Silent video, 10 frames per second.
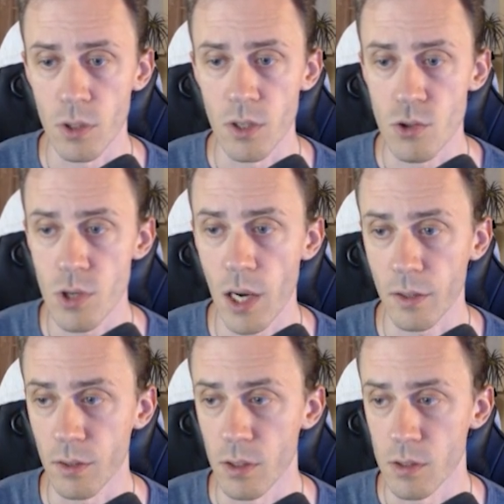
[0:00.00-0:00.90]

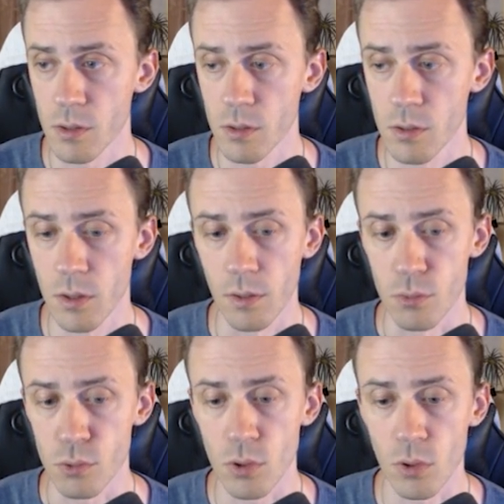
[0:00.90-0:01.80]
check this. If
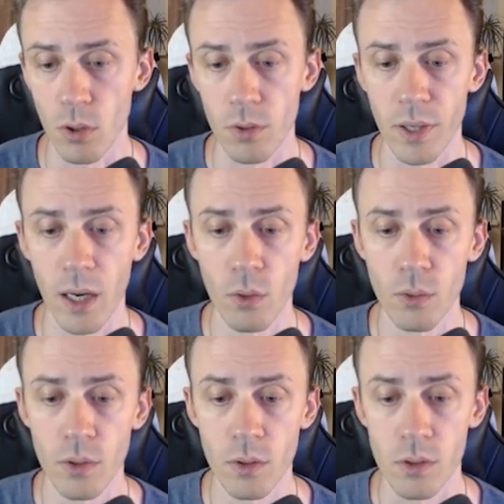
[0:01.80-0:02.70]
you scroll
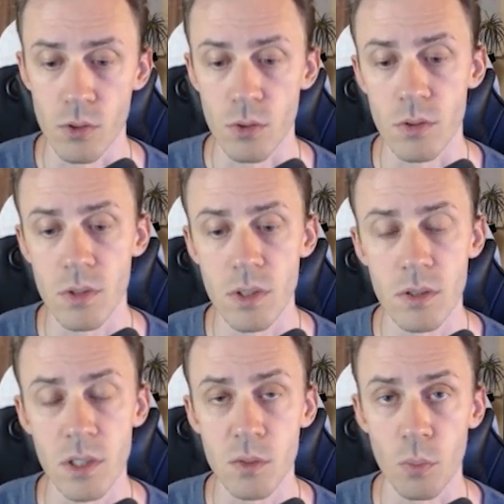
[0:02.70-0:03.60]
down, as you can see,
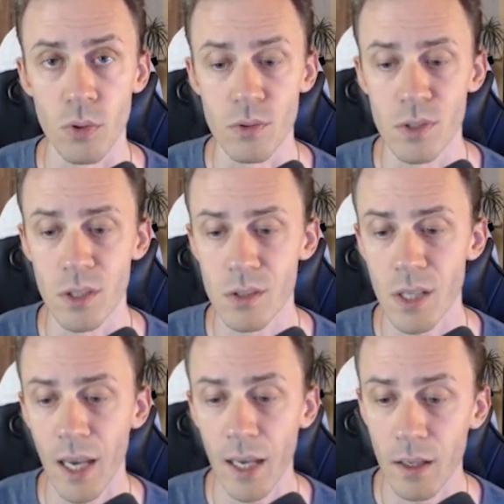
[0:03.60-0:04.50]

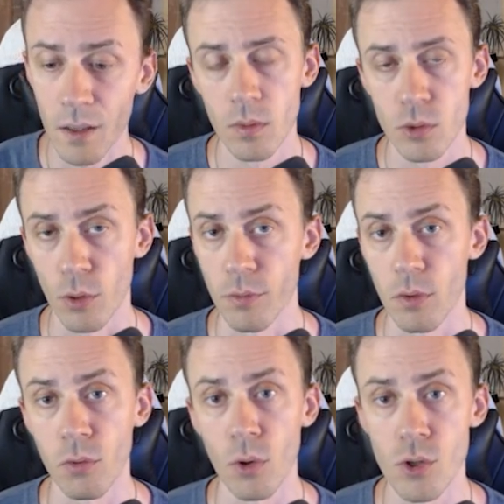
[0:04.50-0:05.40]
6.6k. So if you
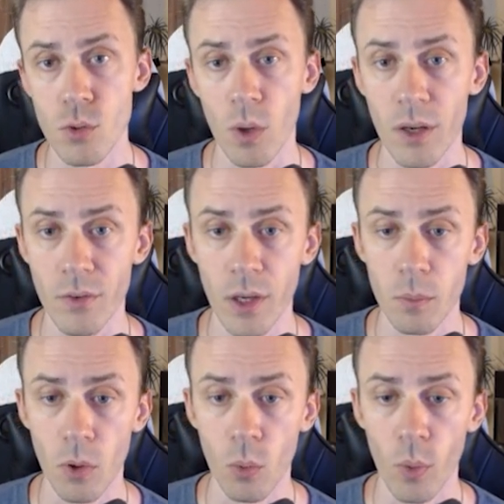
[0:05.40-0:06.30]
forge one
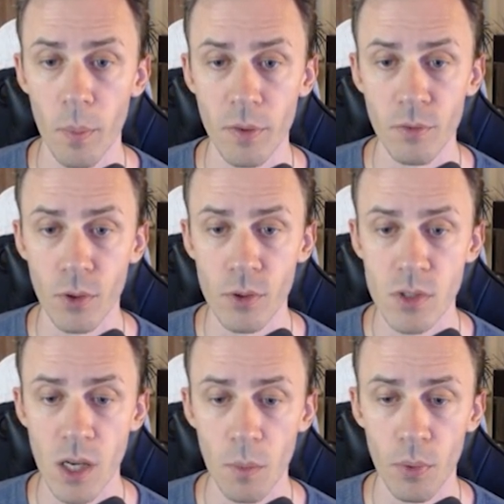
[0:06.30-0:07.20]
rainbow weapon, for
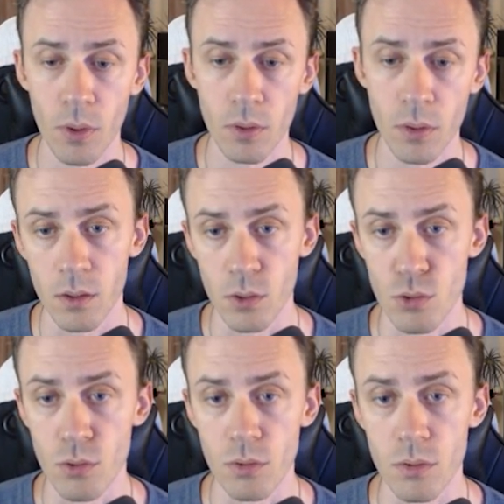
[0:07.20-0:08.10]
example, you
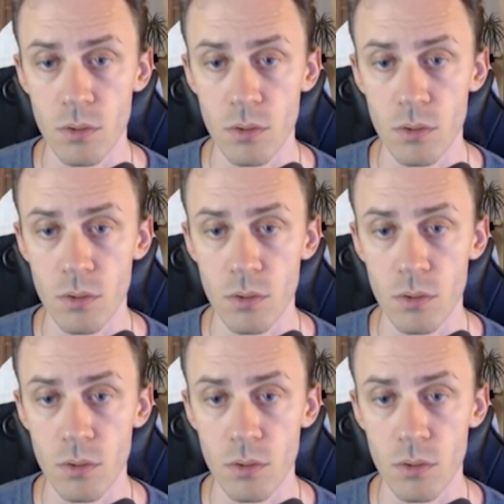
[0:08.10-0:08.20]
should